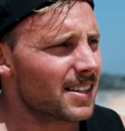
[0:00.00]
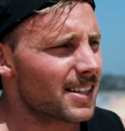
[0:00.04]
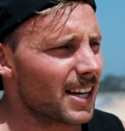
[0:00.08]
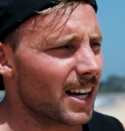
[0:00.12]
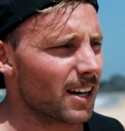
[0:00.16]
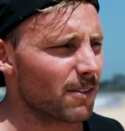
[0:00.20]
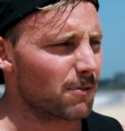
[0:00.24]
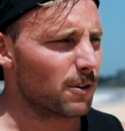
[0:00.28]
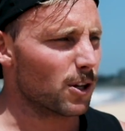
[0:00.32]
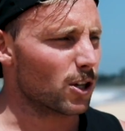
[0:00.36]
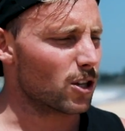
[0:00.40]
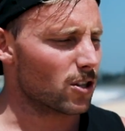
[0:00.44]
done a
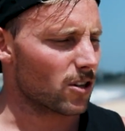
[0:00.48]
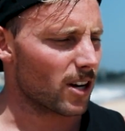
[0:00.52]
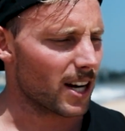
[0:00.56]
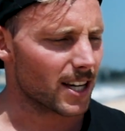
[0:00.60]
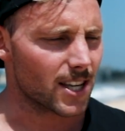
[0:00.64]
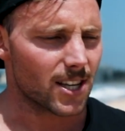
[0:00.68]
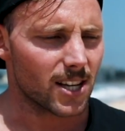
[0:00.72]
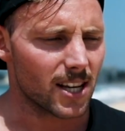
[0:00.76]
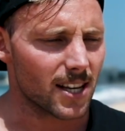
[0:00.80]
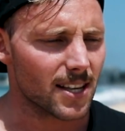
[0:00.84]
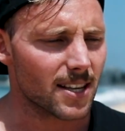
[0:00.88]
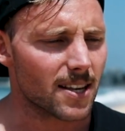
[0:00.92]
few
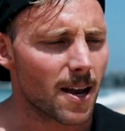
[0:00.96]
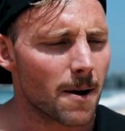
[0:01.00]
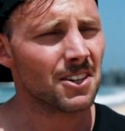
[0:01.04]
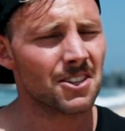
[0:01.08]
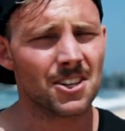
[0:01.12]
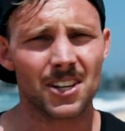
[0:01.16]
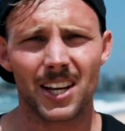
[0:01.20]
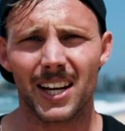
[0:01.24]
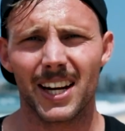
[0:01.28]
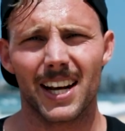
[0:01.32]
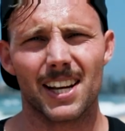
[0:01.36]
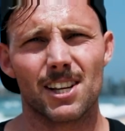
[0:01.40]
stretches,
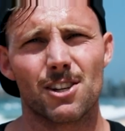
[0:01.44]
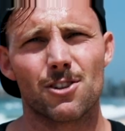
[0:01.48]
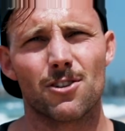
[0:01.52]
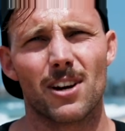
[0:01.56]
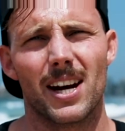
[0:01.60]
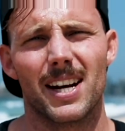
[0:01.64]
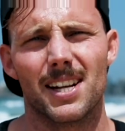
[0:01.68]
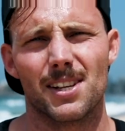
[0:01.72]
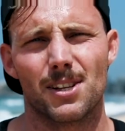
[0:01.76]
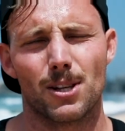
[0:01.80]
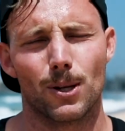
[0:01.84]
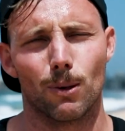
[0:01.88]
just gonna get
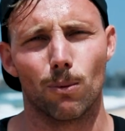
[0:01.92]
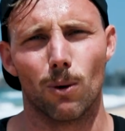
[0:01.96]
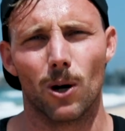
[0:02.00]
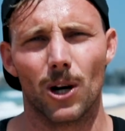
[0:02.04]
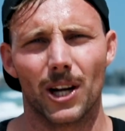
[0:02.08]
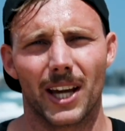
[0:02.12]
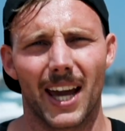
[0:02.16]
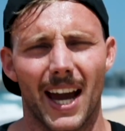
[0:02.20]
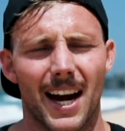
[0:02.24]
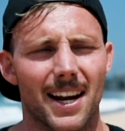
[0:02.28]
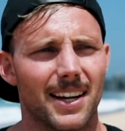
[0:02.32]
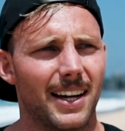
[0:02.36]
straight into the
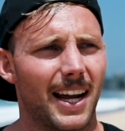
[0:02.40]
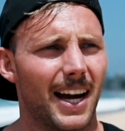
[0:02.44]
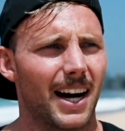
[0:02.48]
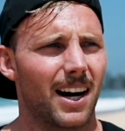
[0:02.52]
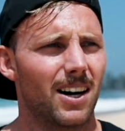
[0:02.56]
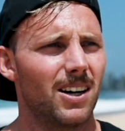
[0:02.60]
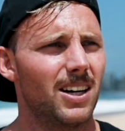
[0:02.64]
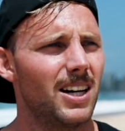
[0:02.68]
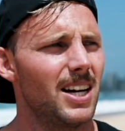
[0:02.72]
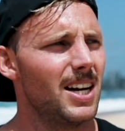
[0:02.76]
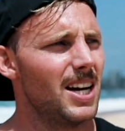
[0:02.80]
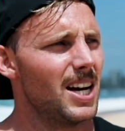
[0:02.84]
workout now.
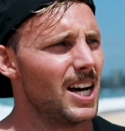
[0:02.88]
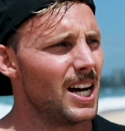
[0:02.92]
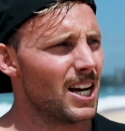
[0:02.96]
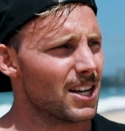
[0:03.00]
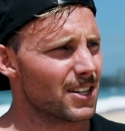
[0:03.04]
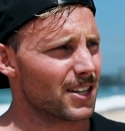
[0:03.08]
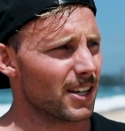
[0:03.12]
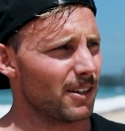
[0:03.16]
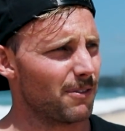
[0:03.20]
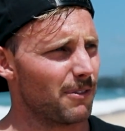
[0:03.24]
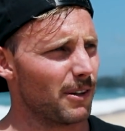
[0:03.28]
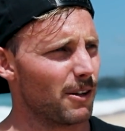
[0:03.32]

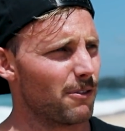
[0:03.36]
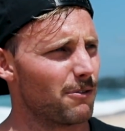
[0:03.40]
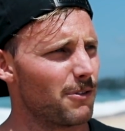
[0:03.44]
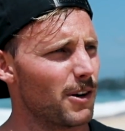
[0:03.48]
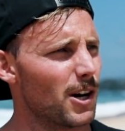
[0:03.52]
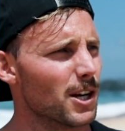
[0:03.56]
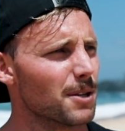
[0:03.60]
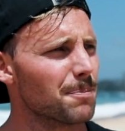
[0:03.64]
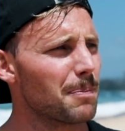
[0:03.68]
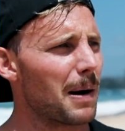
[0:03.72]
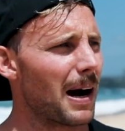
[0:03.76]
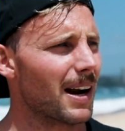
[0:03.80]
So for the
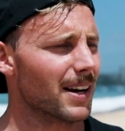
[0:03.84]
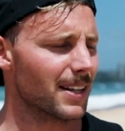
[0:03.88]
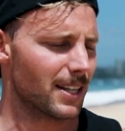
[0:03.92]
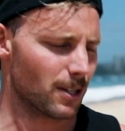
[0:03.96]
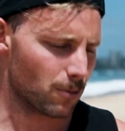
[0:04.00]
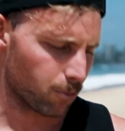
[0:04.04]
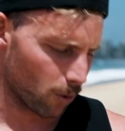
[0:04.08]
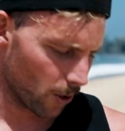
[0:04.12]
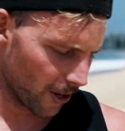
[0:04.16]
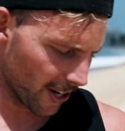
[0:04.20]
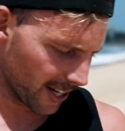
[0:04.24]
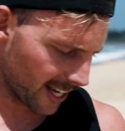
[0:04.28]
first part of this
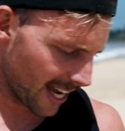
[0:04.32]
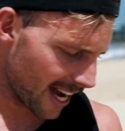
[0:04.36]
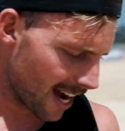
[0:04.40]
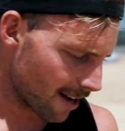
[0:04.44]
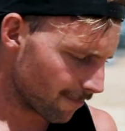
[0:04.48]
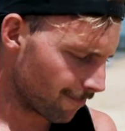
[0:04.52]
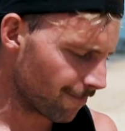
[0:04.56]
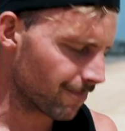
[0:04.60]
workout,